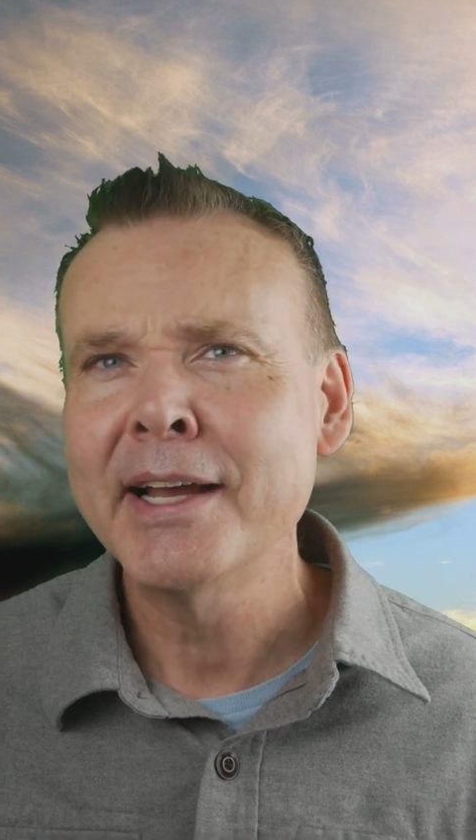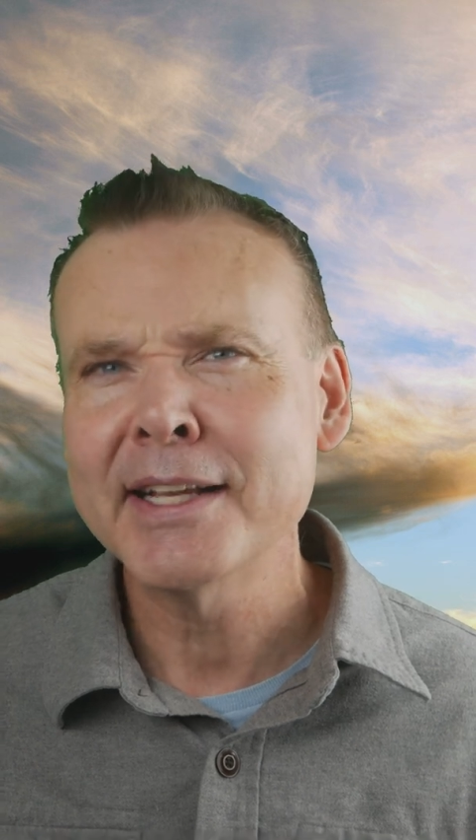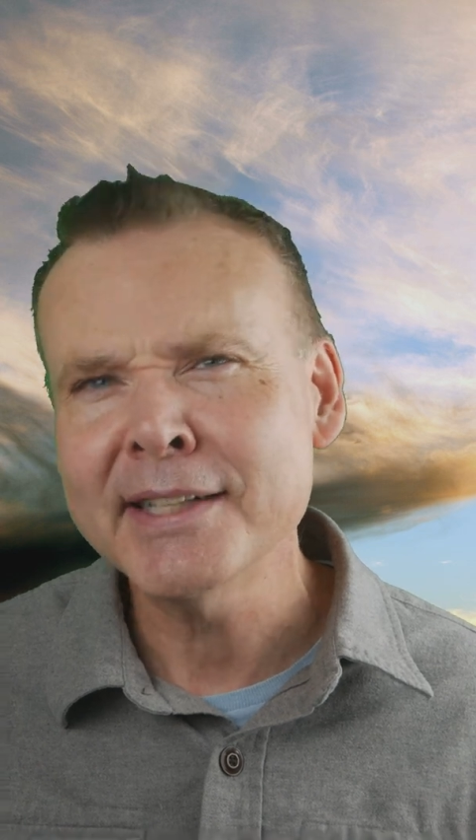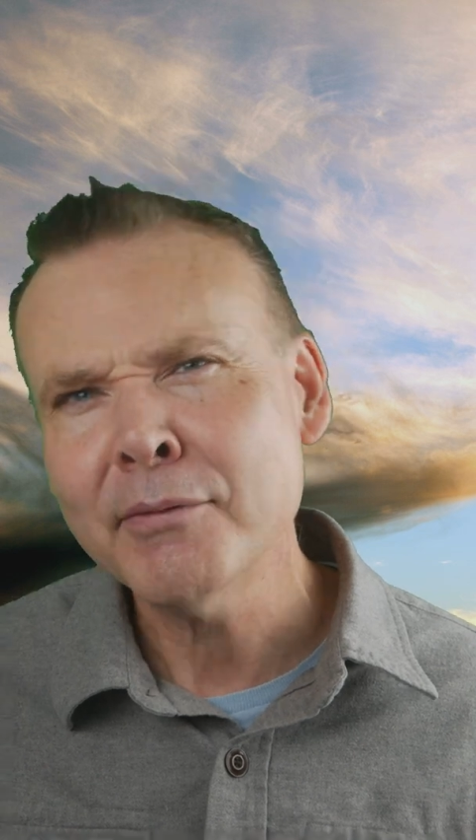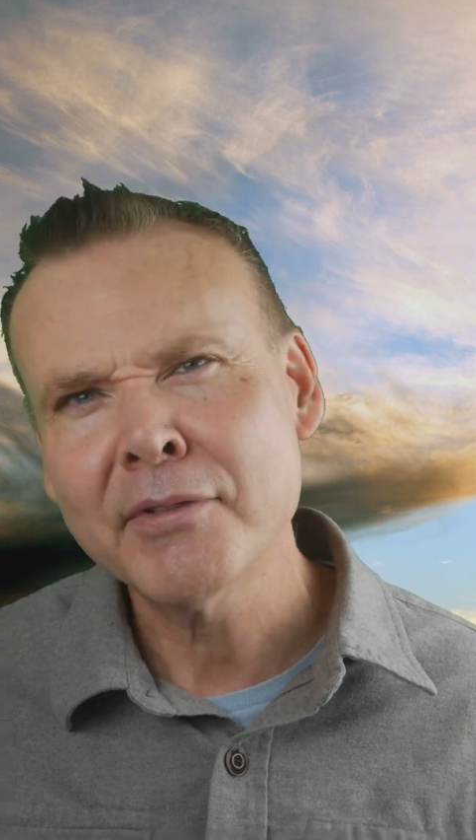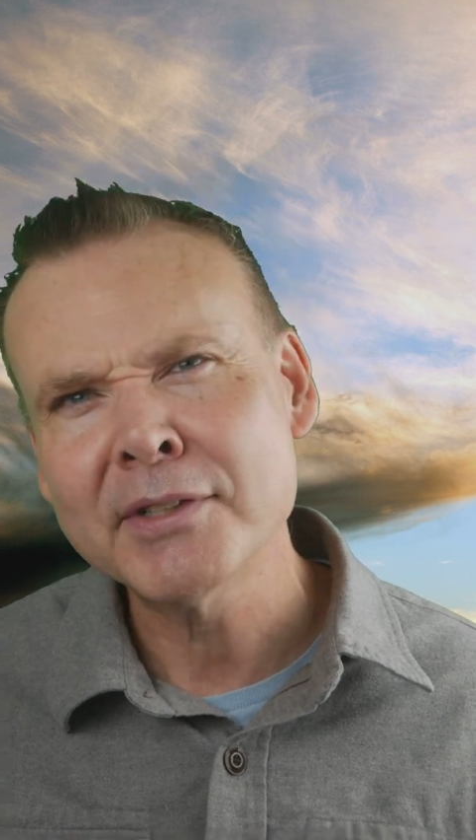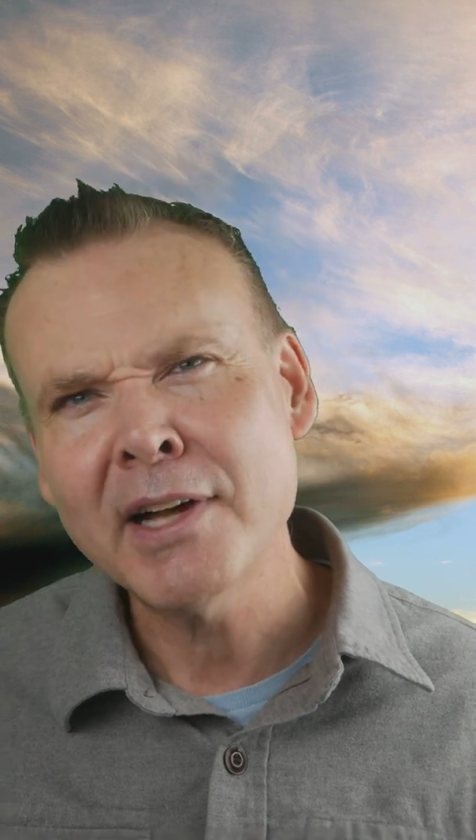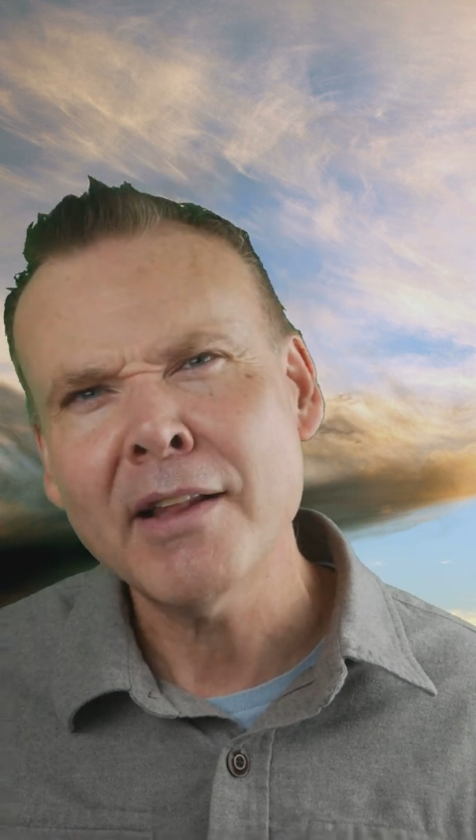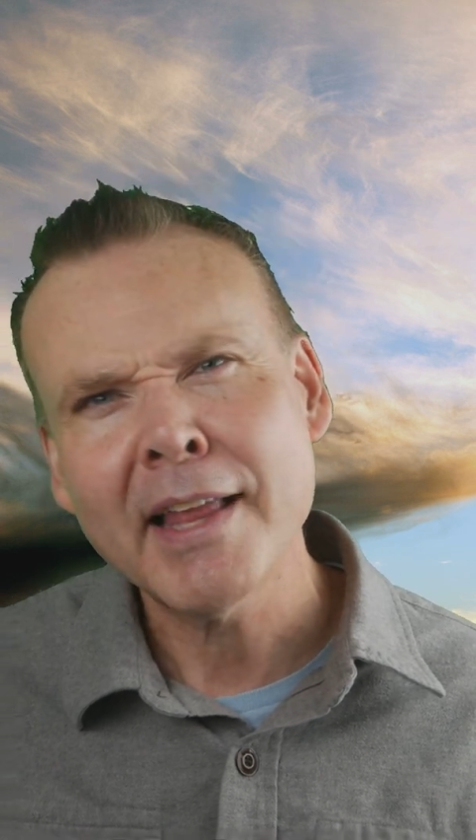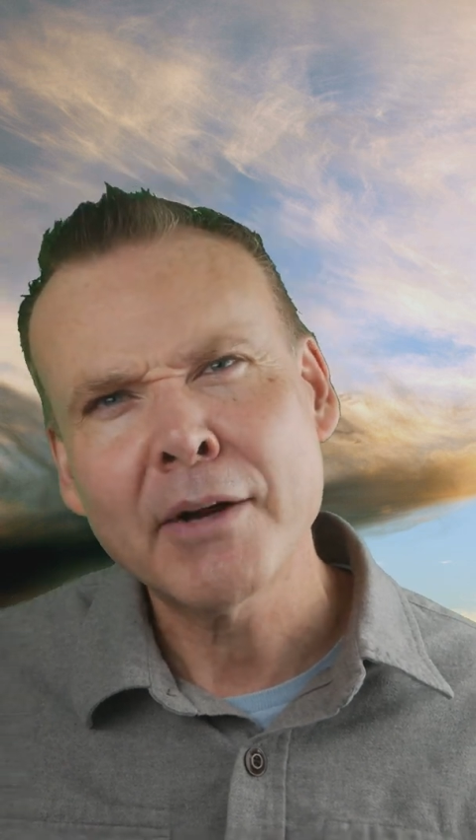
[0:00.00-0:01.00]
there's
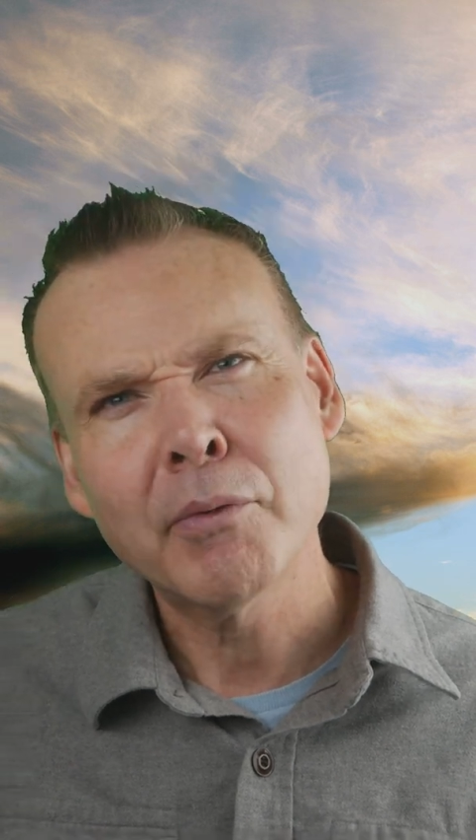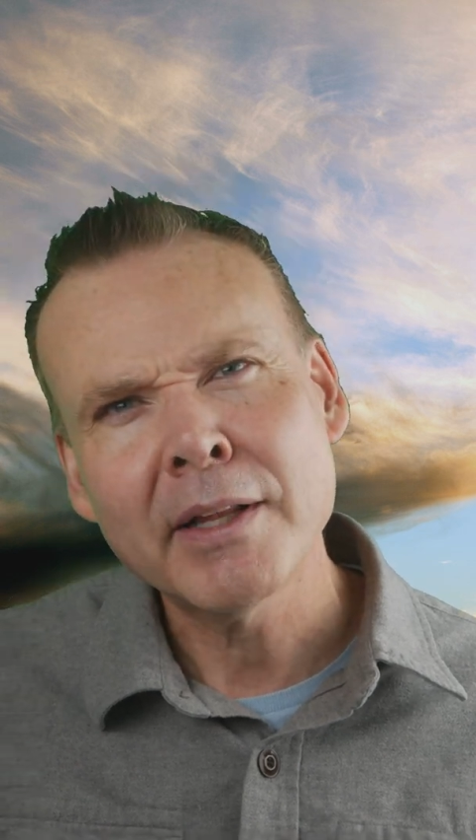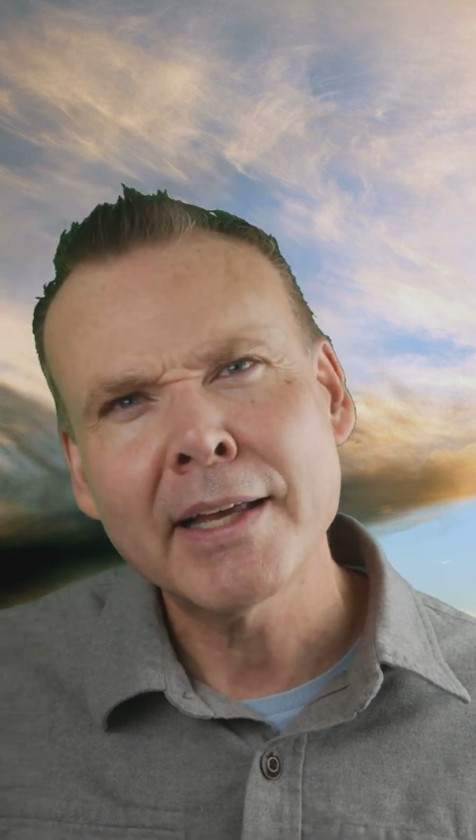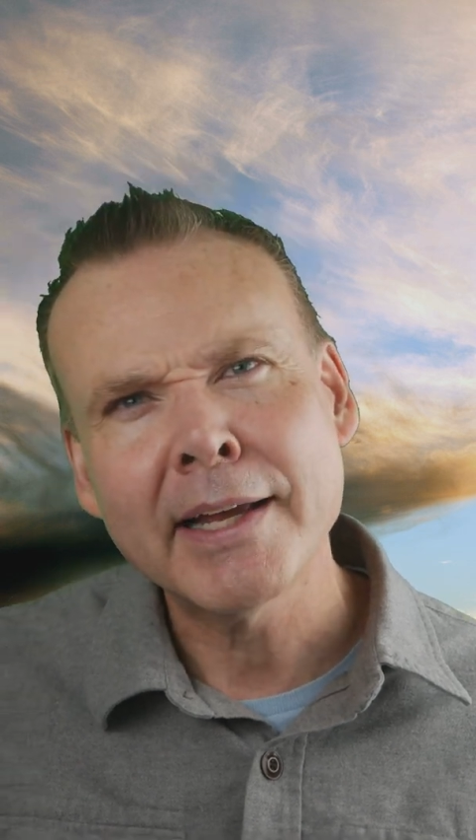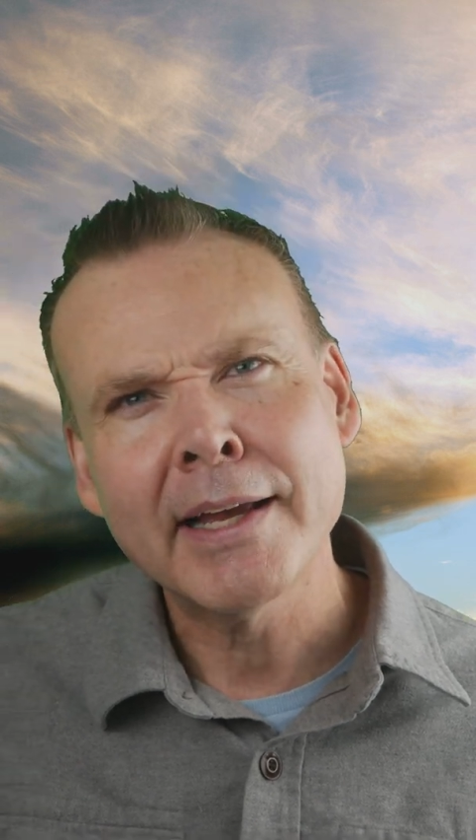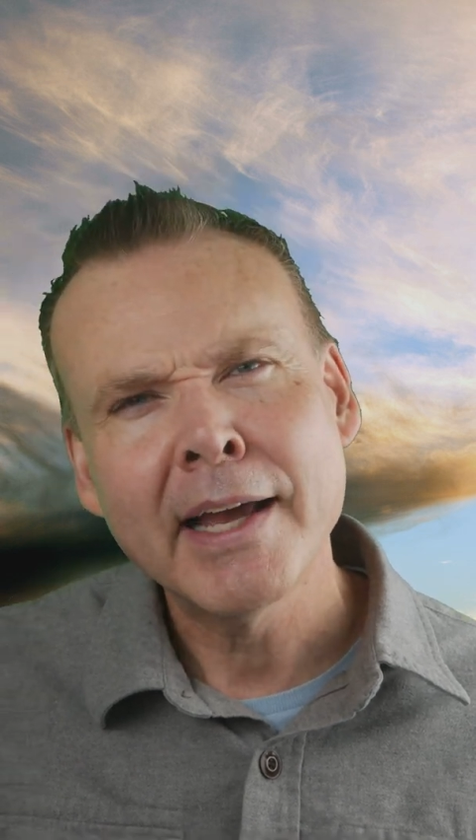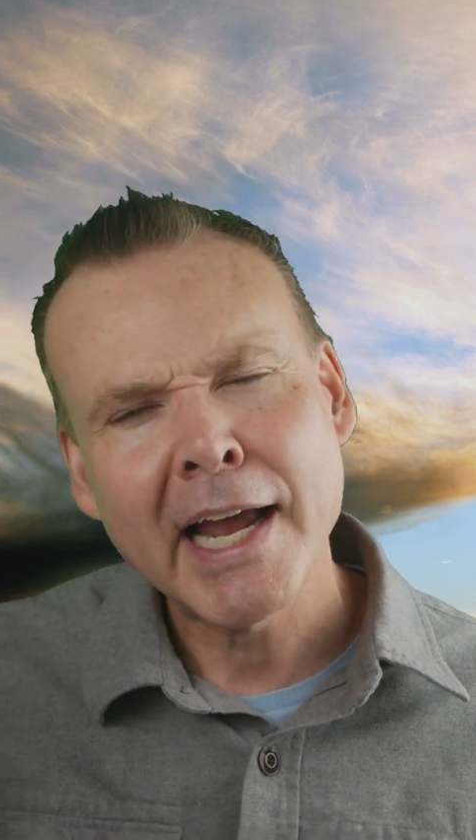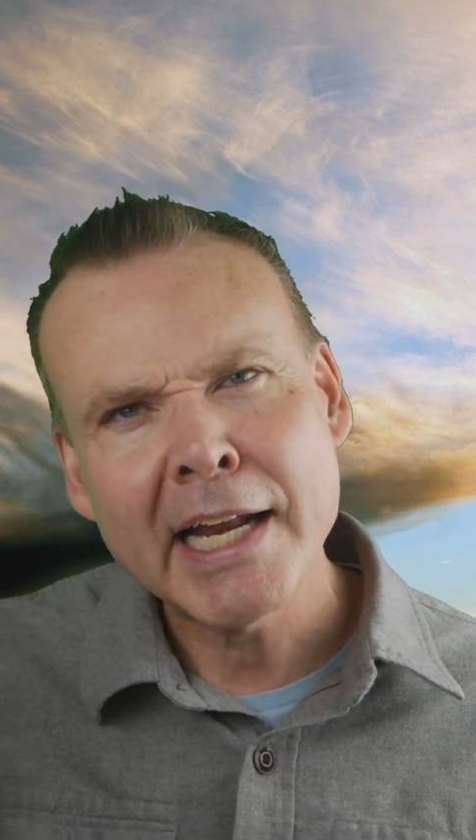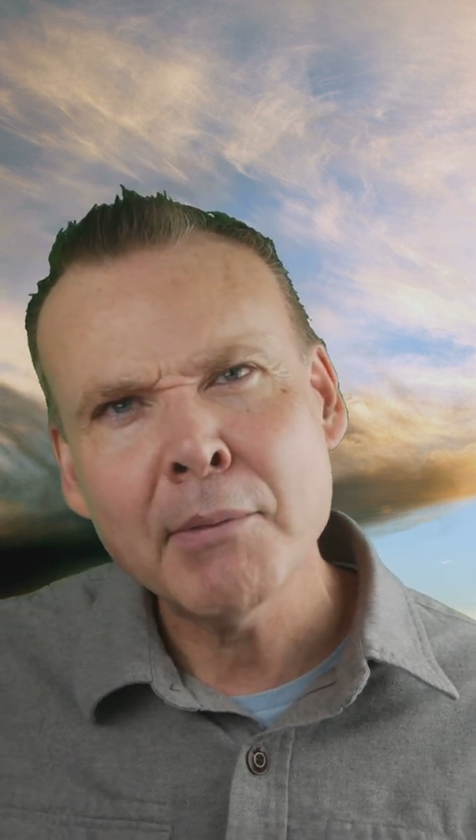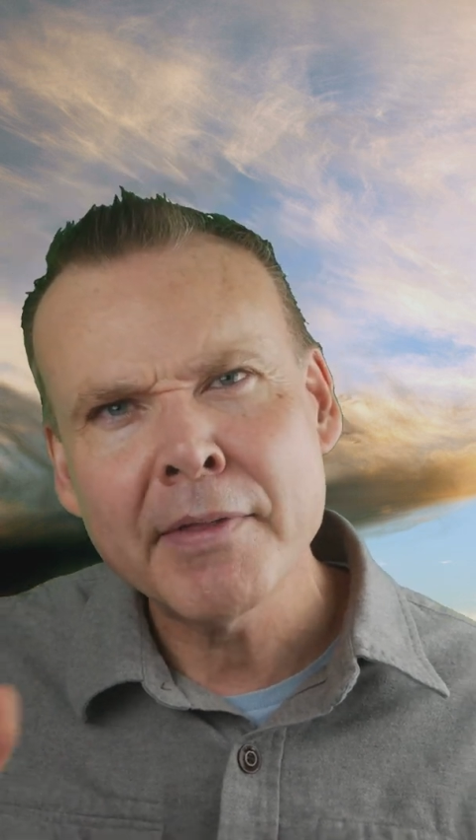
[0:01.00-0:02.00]
not like really
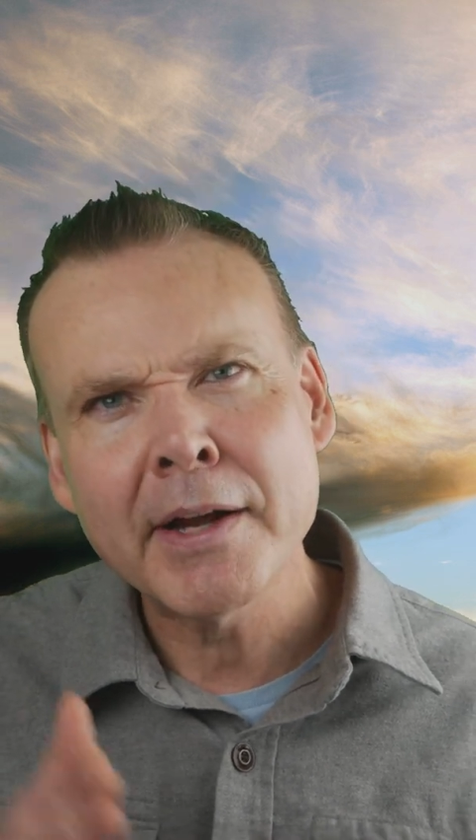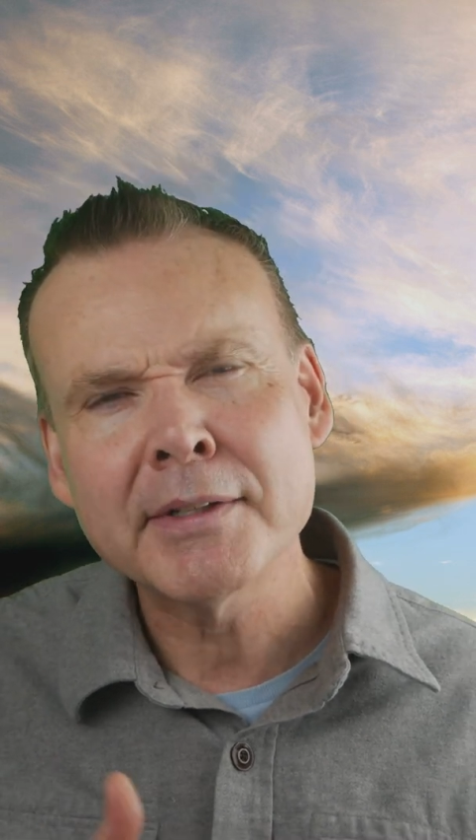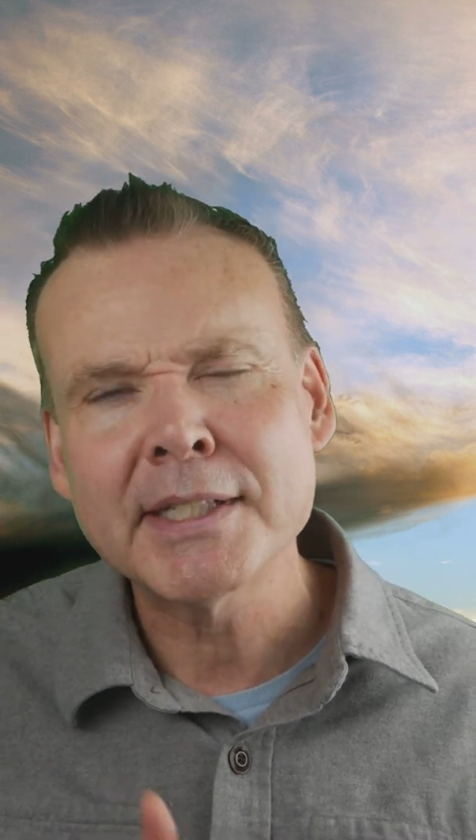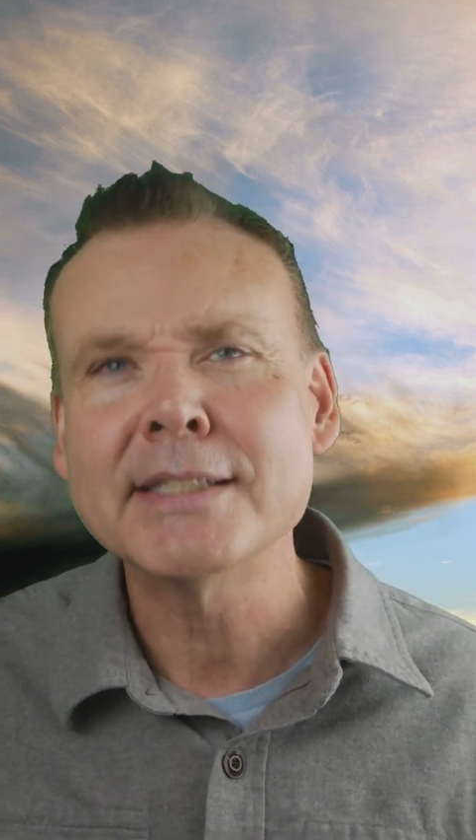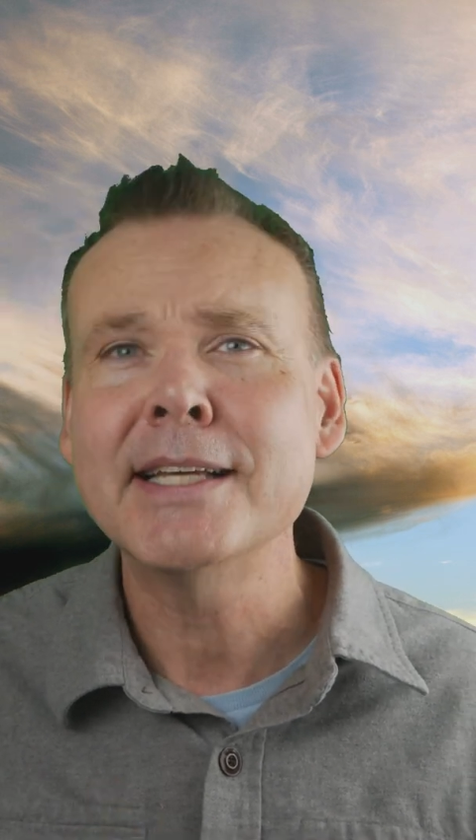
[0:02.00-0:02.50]
anyone there who says,